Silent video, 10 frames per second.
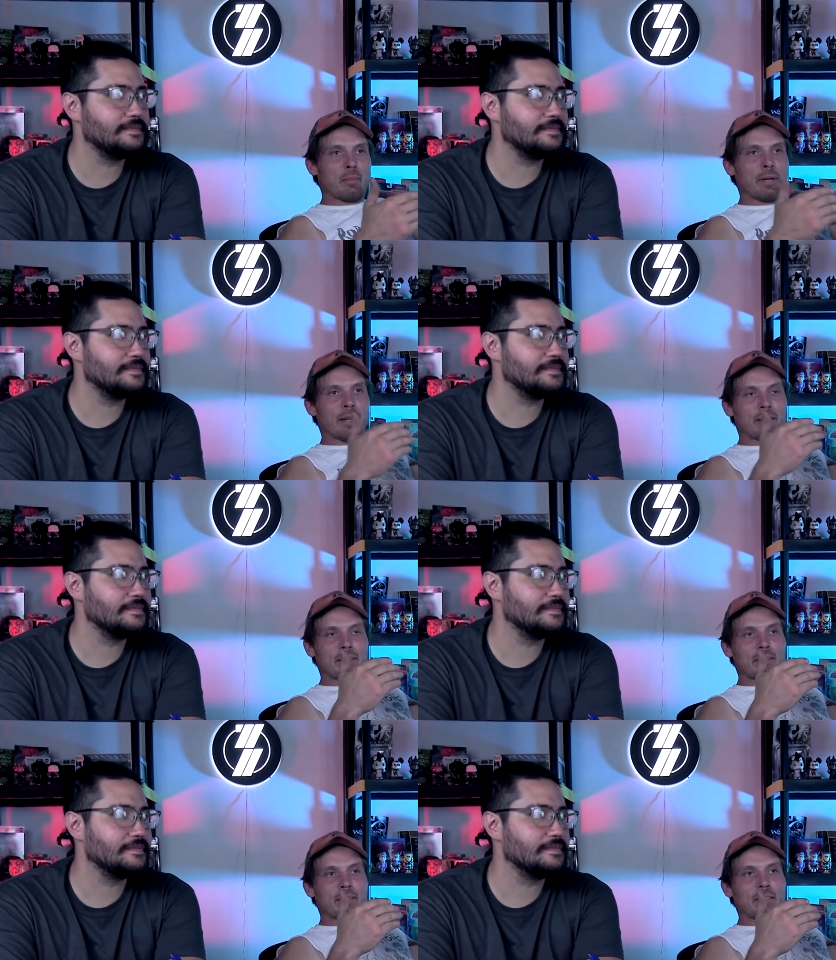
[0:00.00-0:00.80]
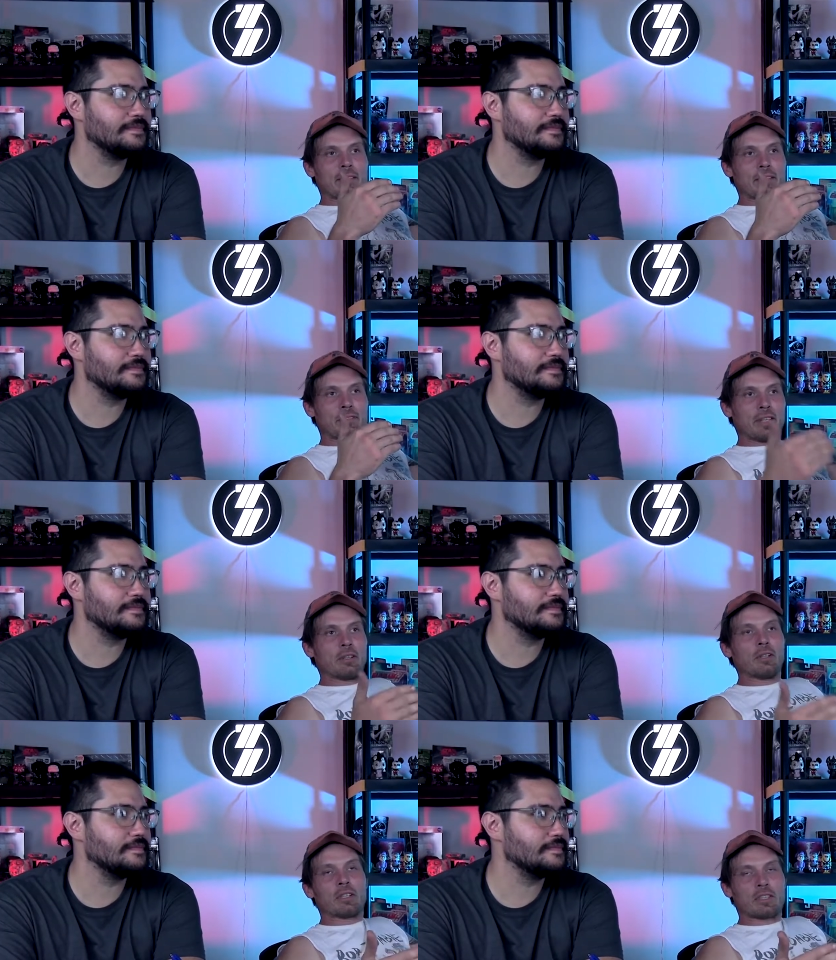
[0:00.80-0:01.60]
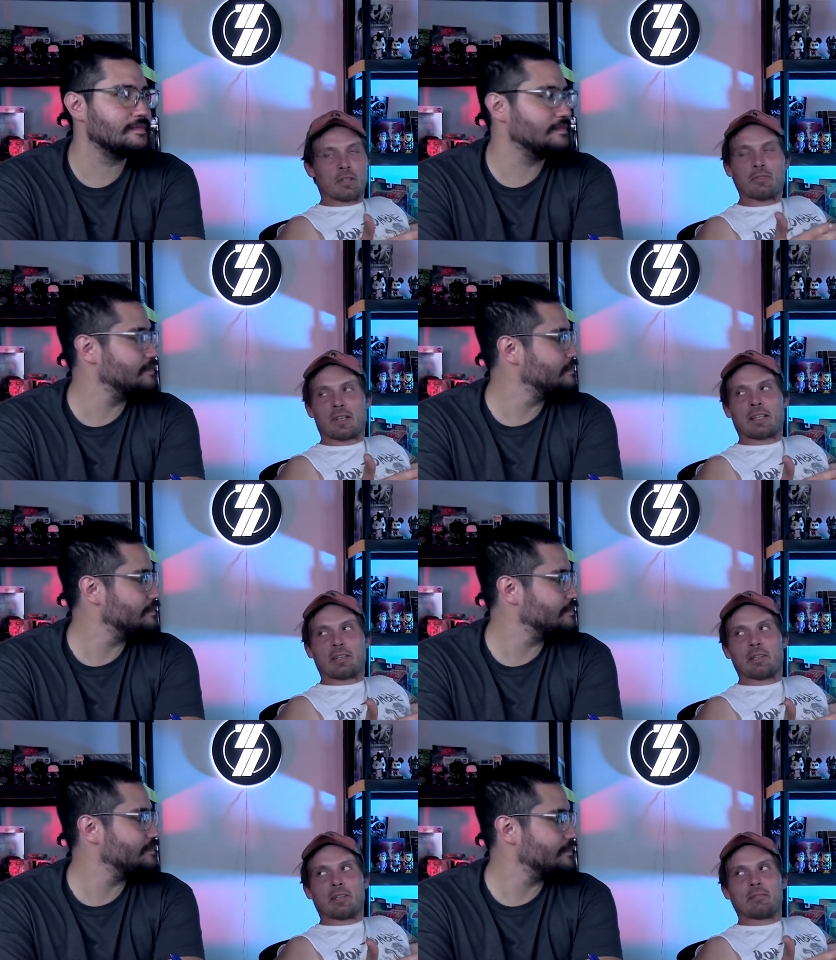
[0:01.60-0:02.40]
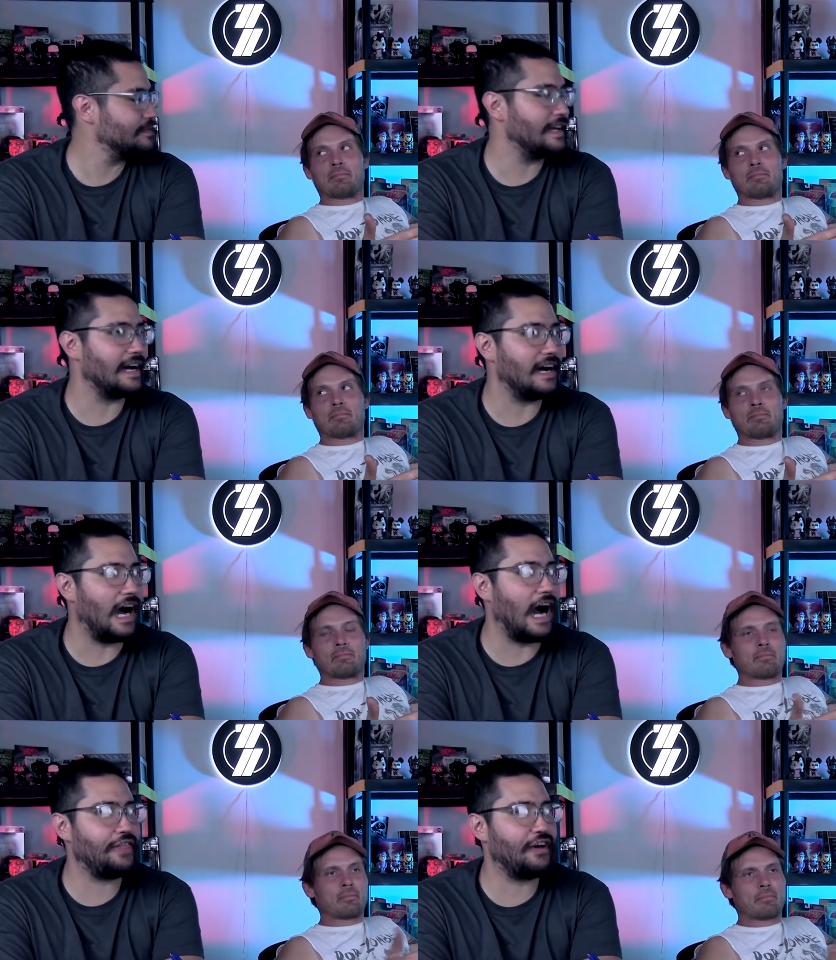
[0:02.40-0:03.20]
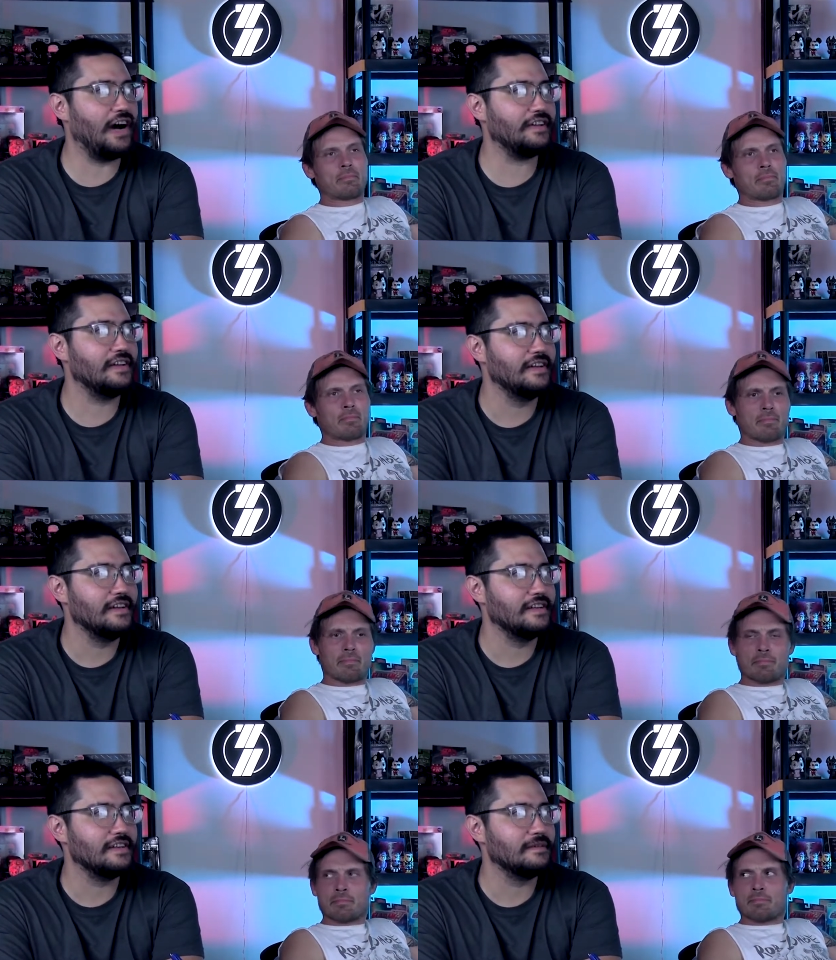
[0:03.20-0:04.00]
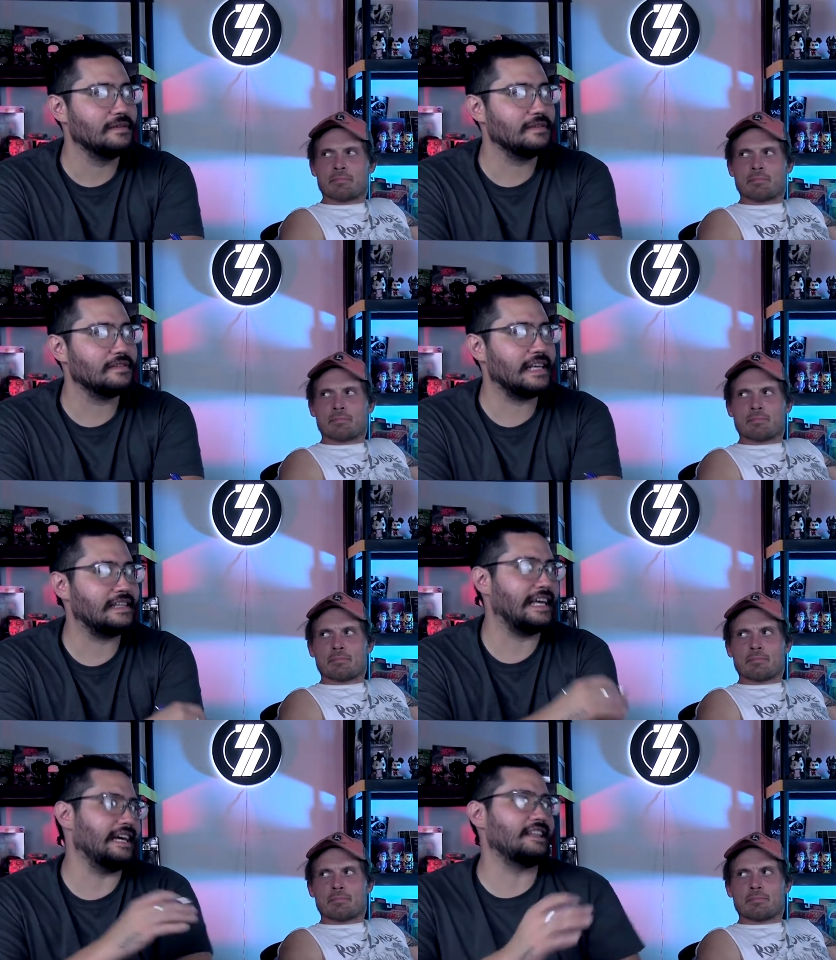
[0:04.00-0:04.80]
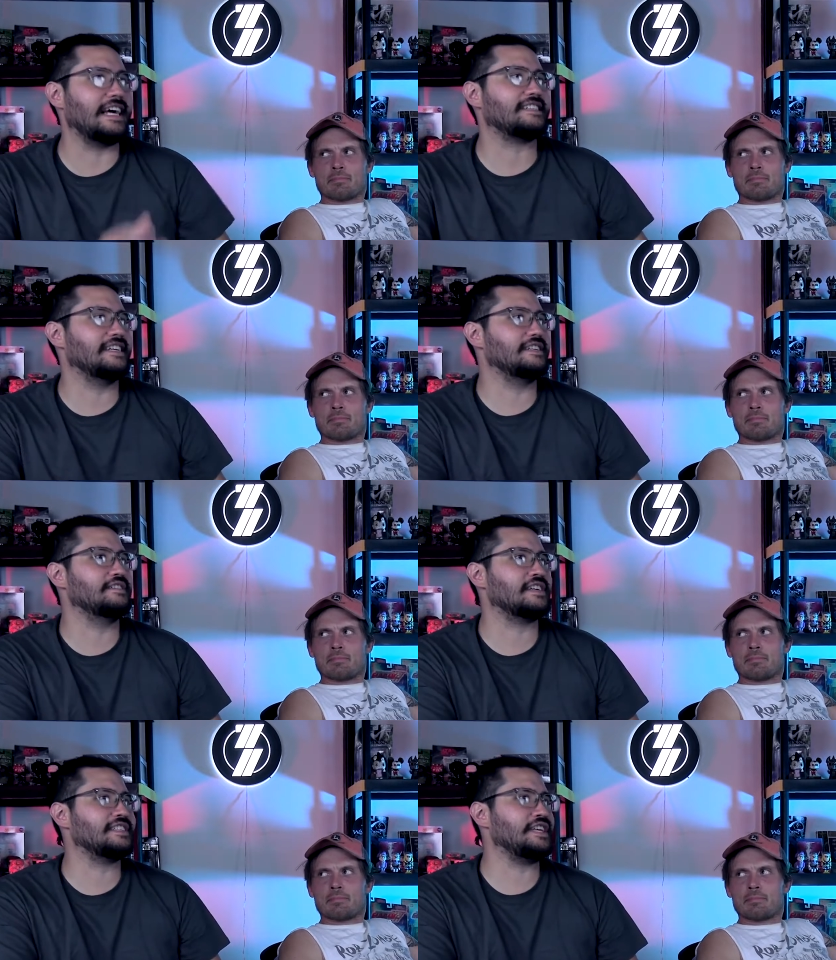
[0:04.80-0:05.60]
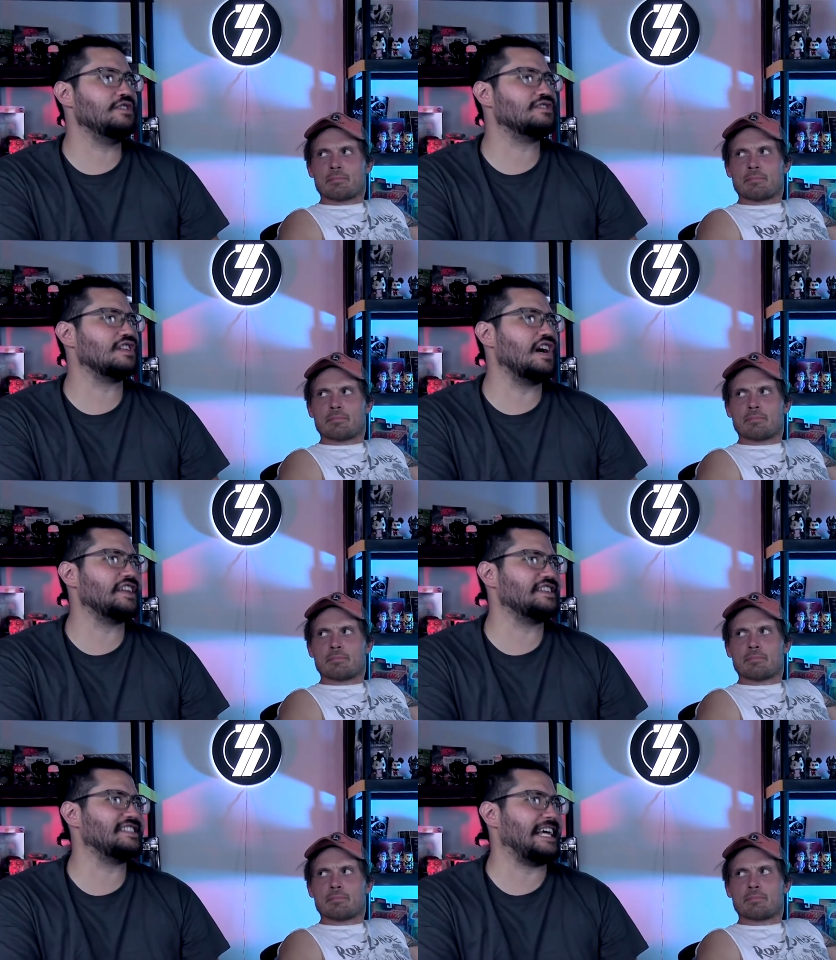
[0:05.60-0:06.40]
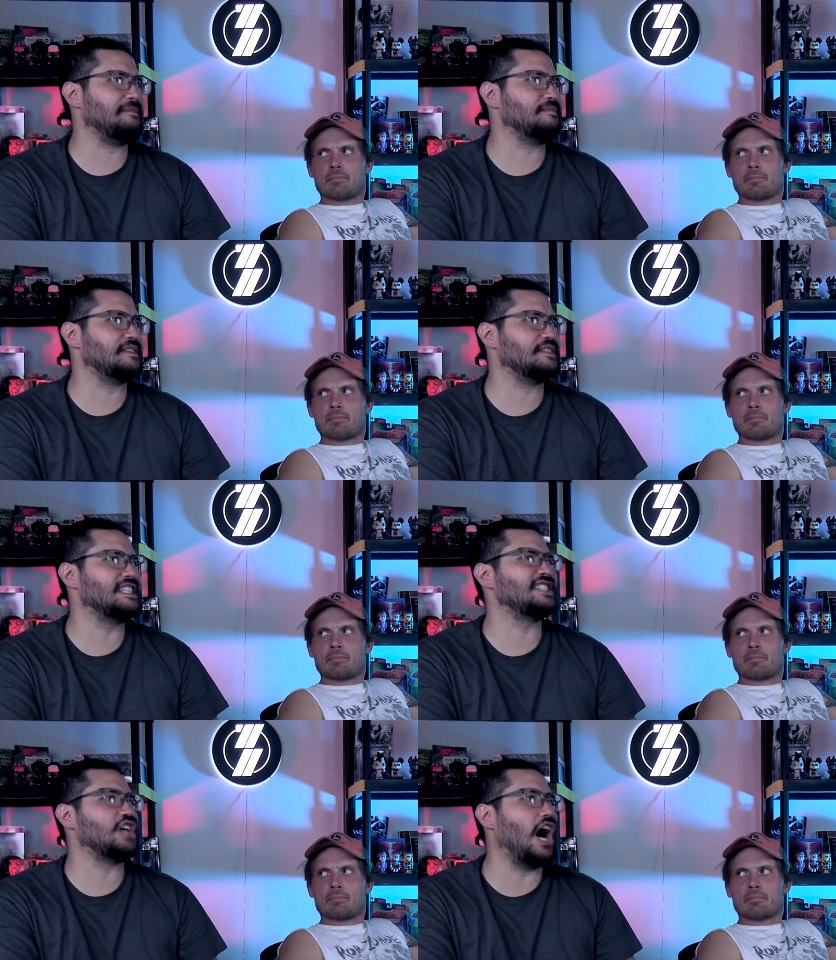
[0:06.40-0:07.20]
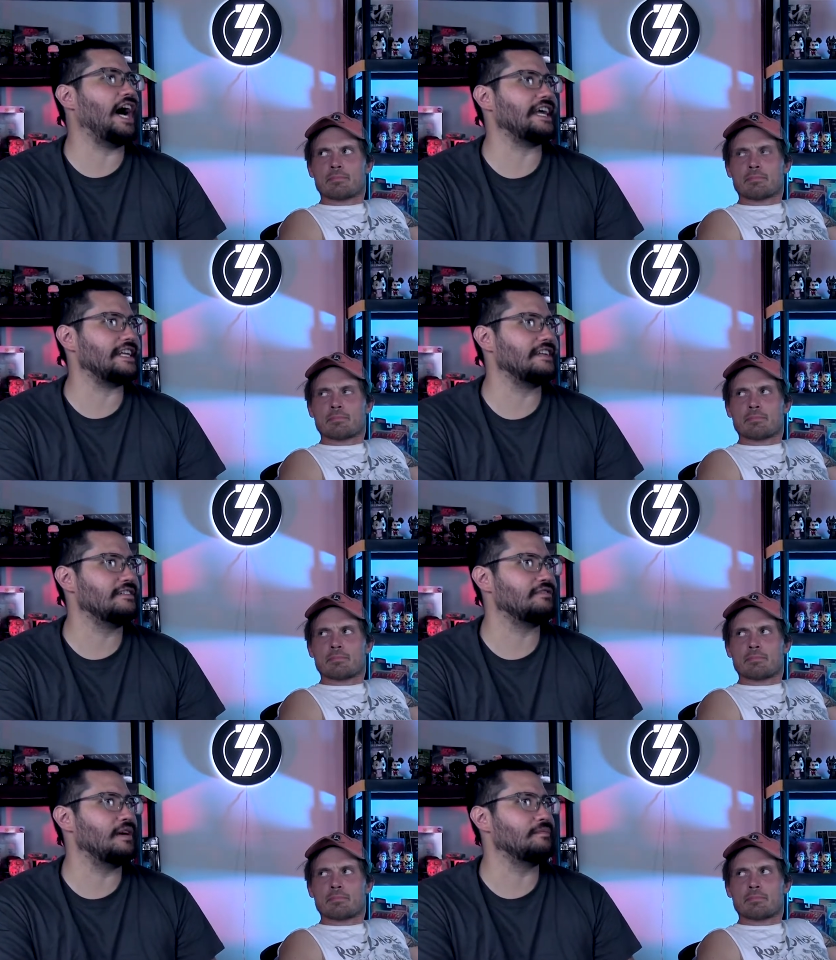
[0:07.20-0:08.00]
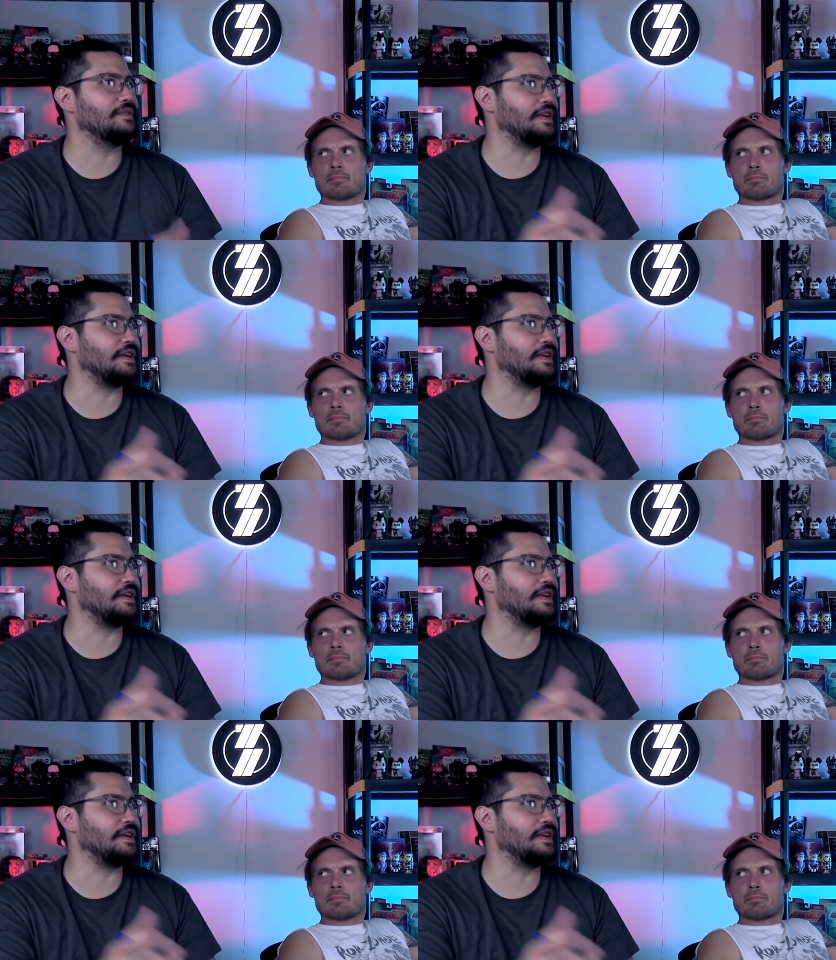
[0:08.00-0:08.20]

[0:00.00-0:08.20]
Speaker 1: But the figure looks so fucking
Speaker 2: good. Yeah, I, I thought they, they elected because they used a lot of the same design from